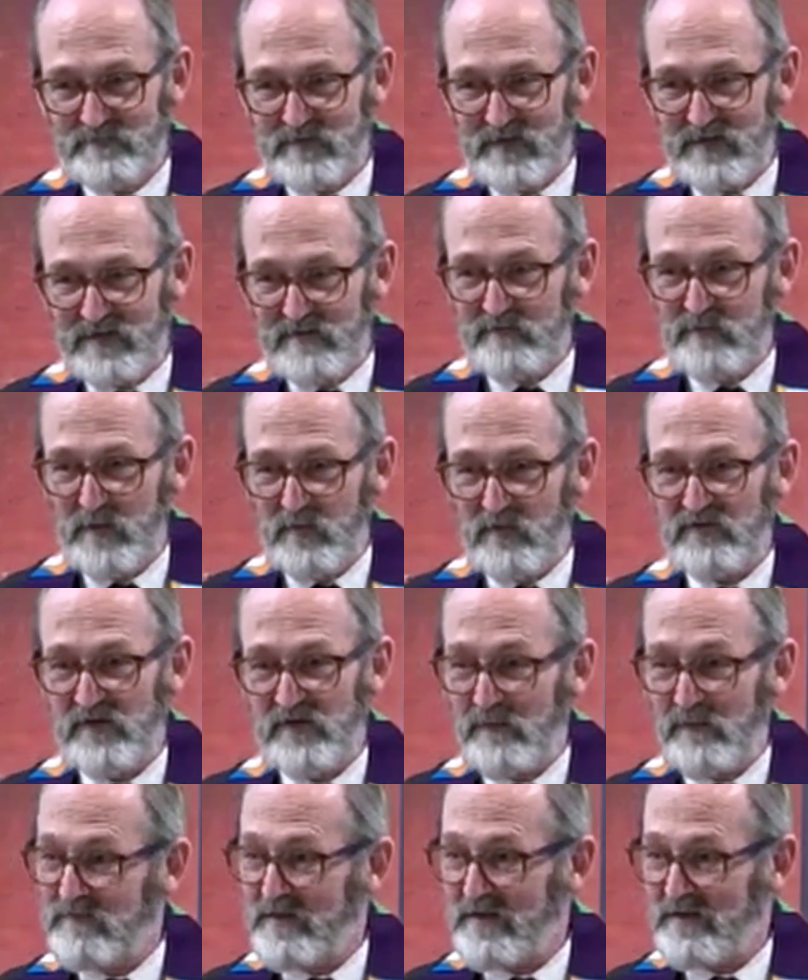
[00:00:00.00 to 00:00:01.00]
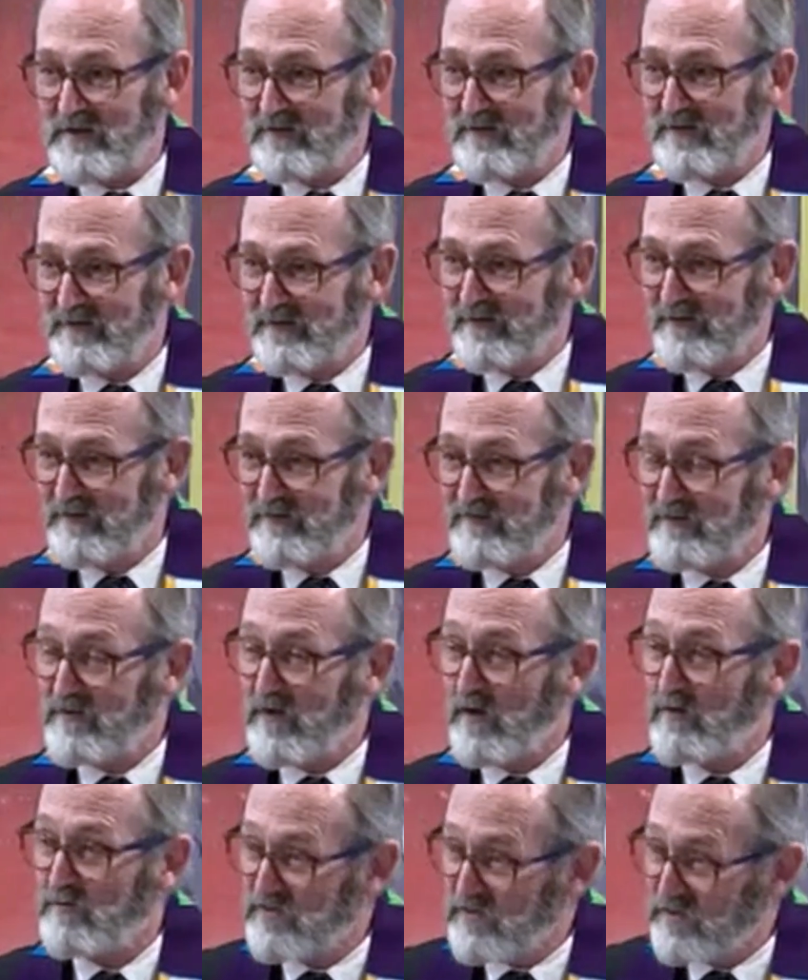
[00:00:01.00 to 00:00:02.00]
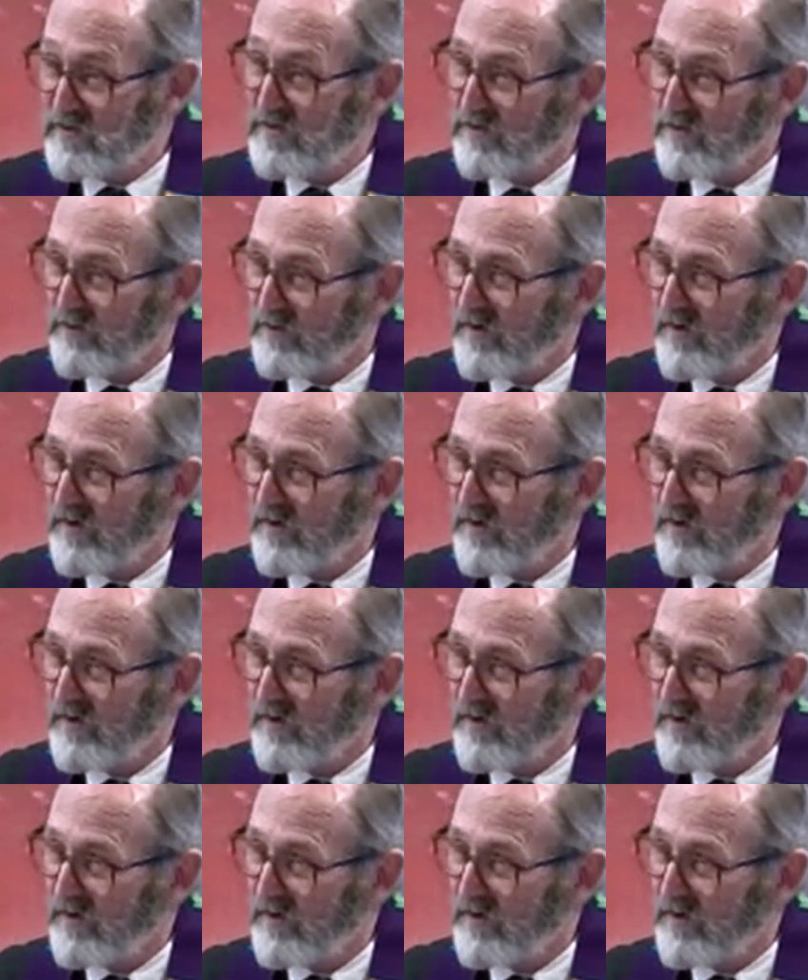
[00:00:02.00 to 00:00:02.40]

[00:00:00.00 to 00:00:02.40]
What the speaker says: Give people something to come to,